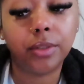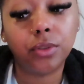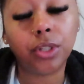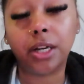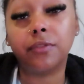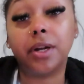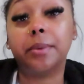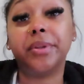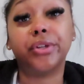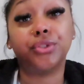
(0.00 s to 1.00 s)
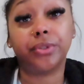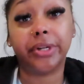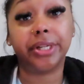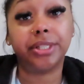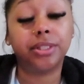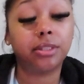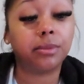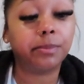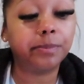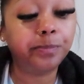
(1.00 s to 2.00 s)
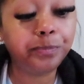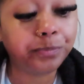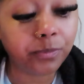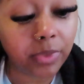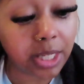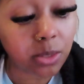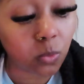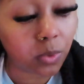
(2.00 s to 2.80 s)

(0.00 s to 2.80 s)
try to find me a dress. That's